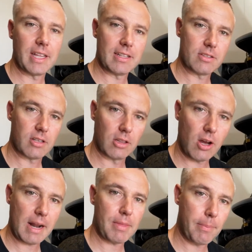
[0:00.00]
They're to
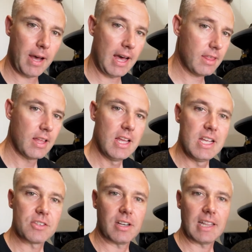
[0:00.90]
light up the path,
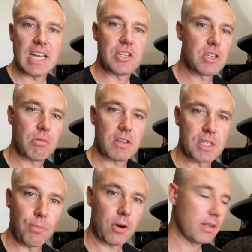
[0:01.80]
so it allows your sort of
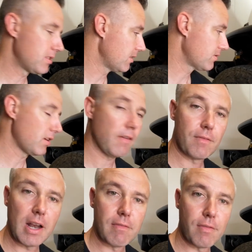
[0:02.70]
spotter to sort
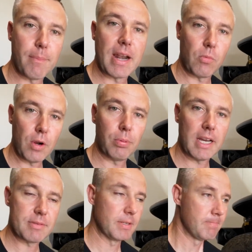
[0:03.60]
of, for better wheel
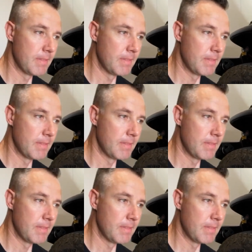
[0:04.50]
placement.